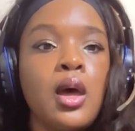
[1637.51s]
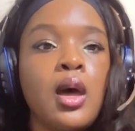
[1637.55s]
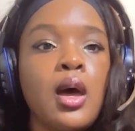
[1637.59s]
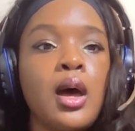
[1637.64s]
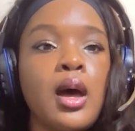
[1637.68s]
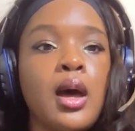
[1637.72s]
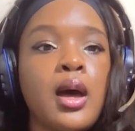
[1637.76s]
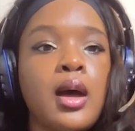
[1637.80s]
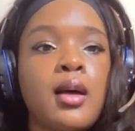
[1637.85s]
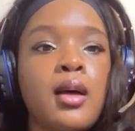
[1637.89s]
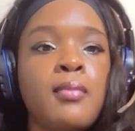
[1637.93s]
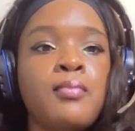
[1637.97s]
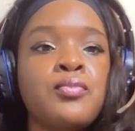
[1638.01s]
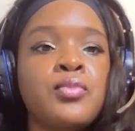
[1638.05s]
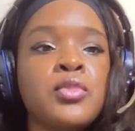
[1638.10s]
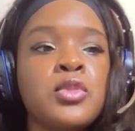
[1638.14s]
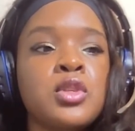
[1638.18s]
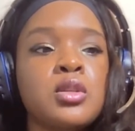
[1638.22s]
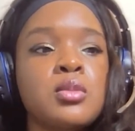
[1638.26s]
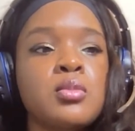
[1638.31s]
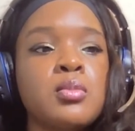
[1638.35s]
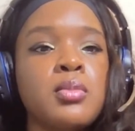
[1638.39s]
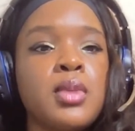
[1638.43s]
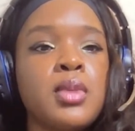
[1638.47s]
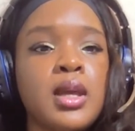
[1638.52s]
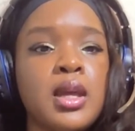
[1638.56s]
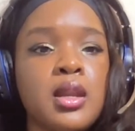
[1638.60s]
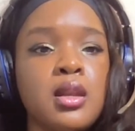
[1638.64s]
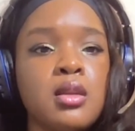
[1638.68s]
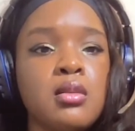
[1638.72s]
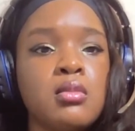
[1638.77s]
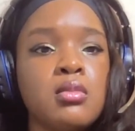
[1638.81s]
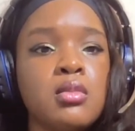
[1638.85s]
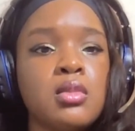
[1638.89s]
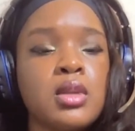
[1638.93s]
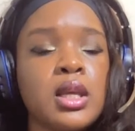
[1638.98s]
But
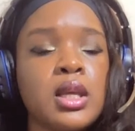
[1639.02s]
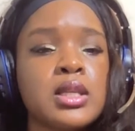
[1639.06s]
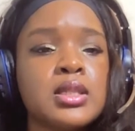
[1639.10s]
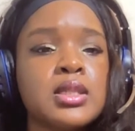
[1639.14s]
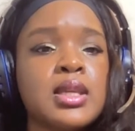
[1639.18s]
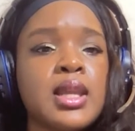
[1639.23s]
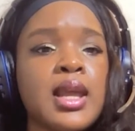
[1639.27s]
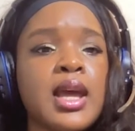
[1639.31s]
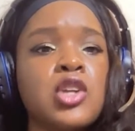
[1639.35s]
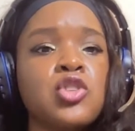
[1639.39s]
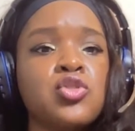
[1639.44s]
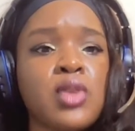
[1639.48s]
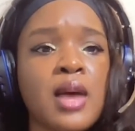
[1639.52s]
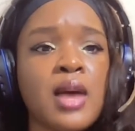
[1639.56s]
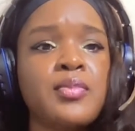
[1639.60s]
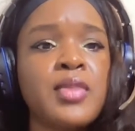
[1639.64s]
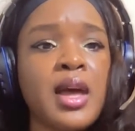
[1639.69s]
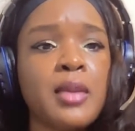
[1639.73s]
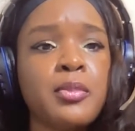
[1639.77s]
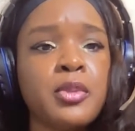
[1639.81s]
like I said, I dropped the